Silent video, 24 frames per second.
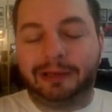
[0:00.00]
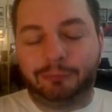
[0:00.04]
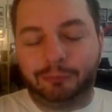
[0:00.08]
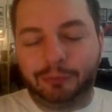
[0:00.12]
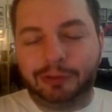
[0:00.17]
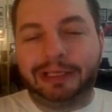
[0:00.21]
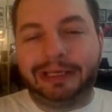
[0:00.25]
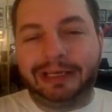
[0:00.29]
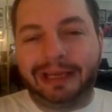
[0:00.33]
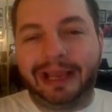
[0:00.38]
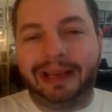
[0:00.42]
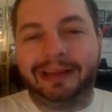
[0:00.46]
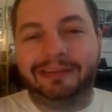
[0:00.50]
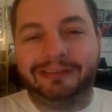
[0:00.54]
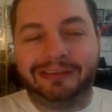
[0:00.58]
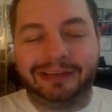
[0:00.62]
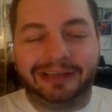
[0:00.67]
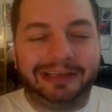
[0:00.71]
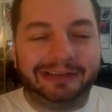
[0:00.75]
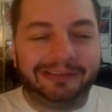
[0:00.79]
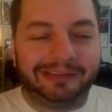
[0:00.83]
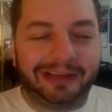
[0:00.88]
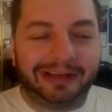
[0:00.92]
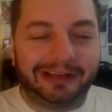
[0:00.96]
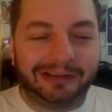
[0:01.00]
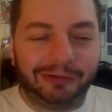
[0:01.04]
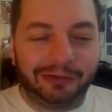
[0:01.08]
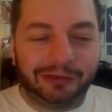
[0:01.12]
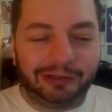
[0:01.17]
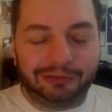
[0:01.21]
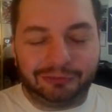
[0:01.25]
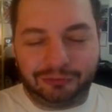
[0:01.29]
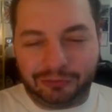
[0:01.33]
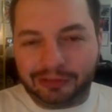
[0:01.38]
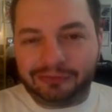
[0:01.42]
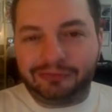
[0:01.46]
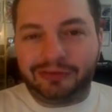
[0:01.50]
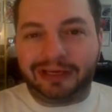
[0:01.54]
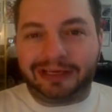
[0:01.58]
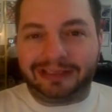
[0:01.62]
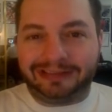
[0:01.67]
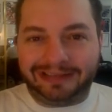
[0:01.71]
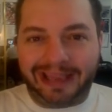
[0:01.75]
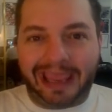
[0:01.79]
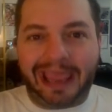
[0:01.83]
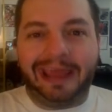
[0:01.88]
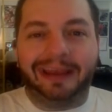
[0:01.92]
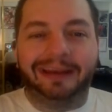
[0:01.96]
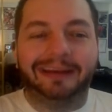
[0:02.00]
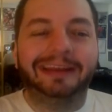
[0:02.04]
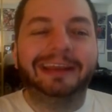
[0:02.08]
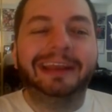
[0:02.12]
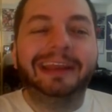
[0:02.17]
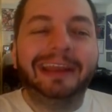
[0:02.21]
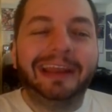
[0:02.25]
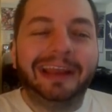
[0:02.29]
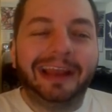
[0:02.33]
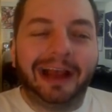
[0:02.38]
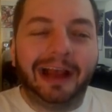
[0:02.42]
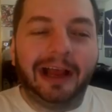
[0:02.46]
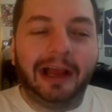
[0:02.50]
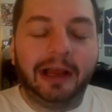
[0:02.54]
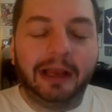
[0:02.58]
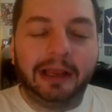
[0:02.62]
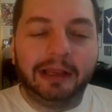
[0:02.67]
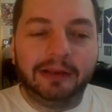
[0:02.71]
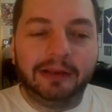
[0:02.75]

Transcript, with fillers: really nice and he's like look dressed like a 10 uh, and